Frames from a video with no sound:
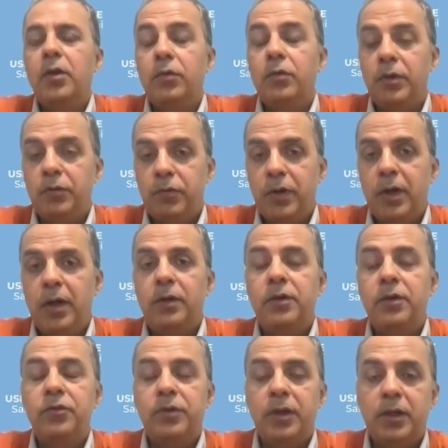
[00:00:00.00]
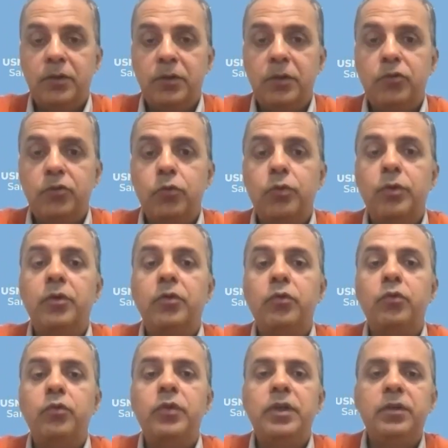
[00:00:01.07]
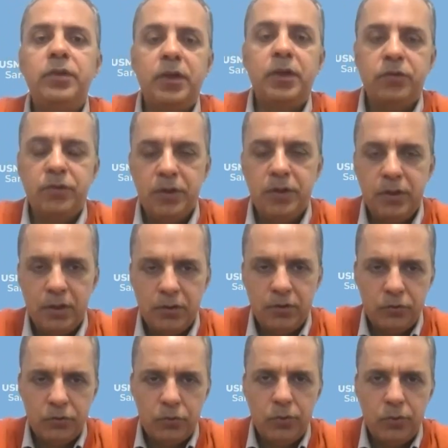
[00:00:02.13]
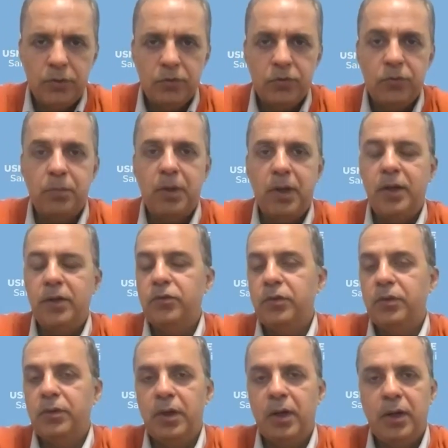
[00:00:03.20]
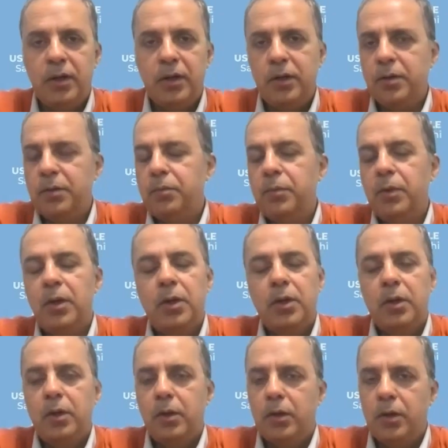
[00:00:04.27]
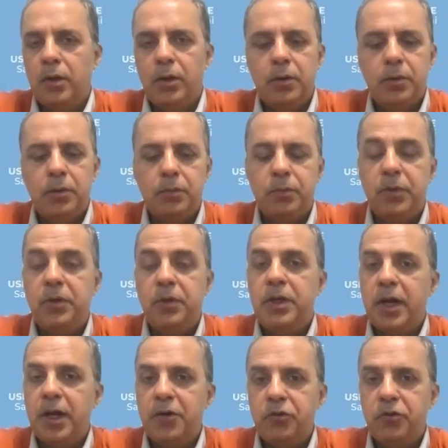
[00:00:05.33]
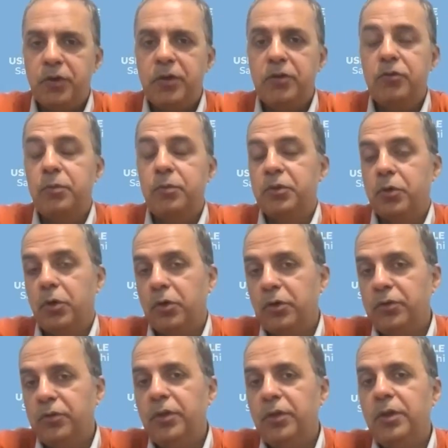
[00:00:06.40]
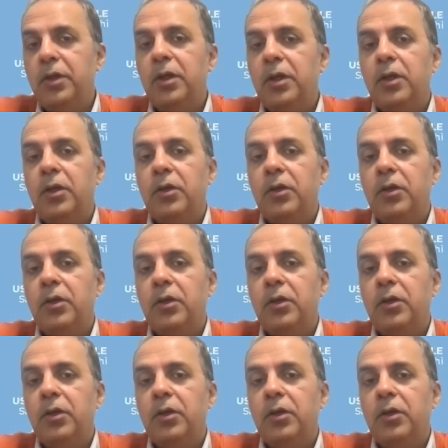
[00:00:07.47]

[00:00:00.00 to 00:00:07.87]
we have had Sarthi students, visa-seeking students match in IM, pediatrics, pathology.